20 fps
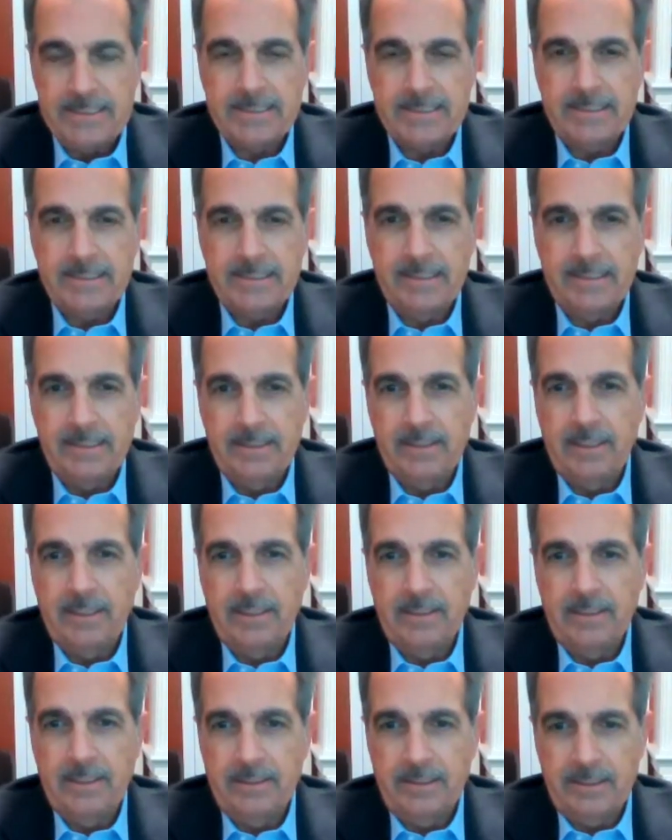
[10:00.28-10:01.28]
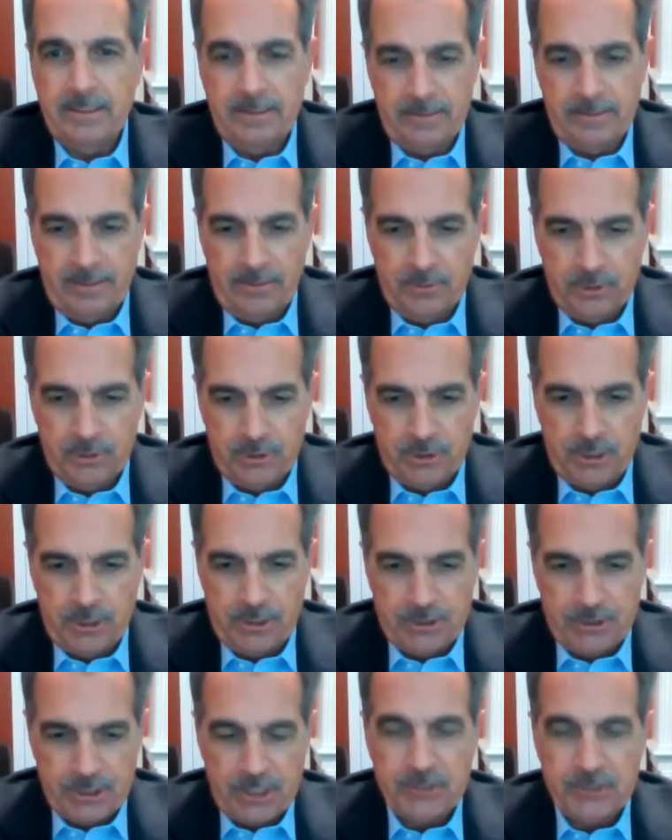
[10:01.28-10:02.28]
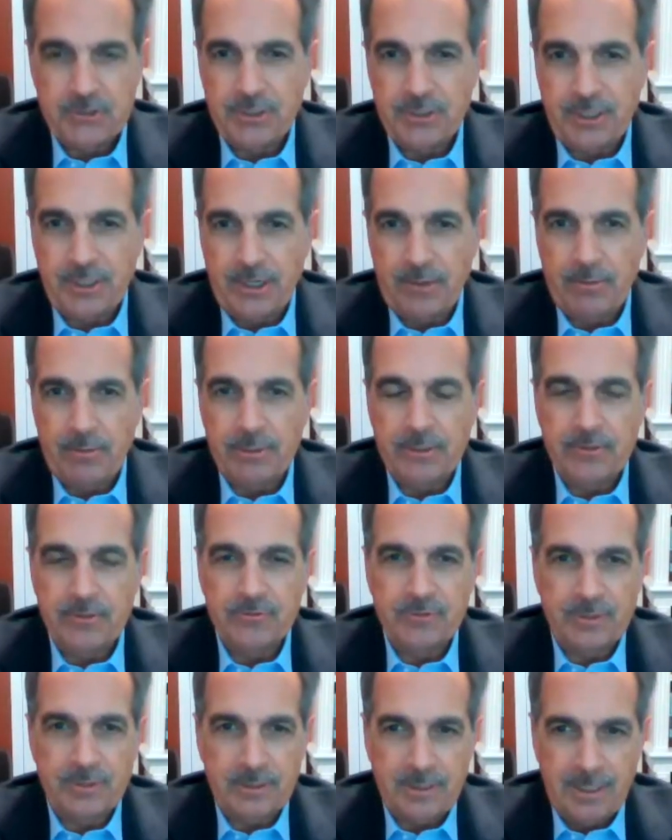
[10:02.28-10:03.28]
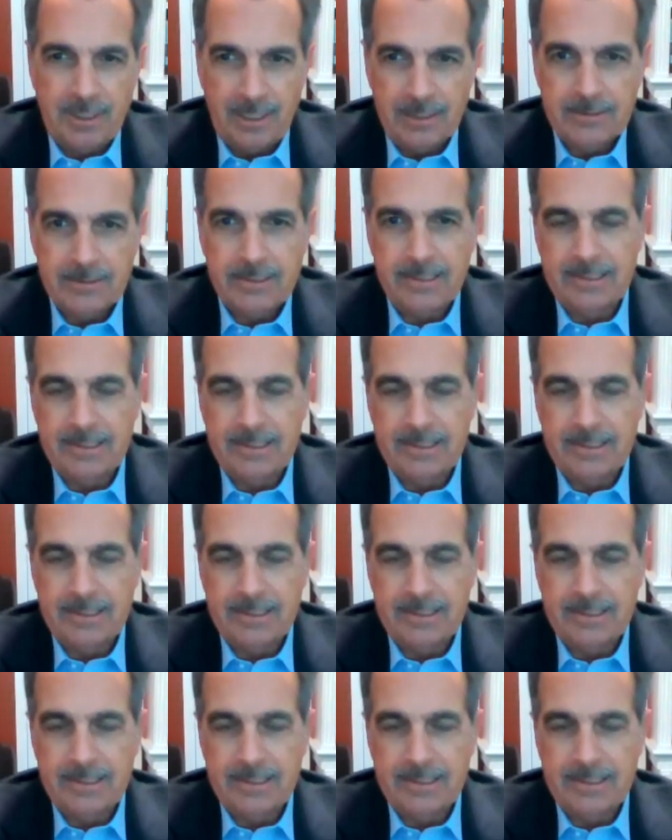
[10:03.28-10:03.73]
in the adjacent areas and cognate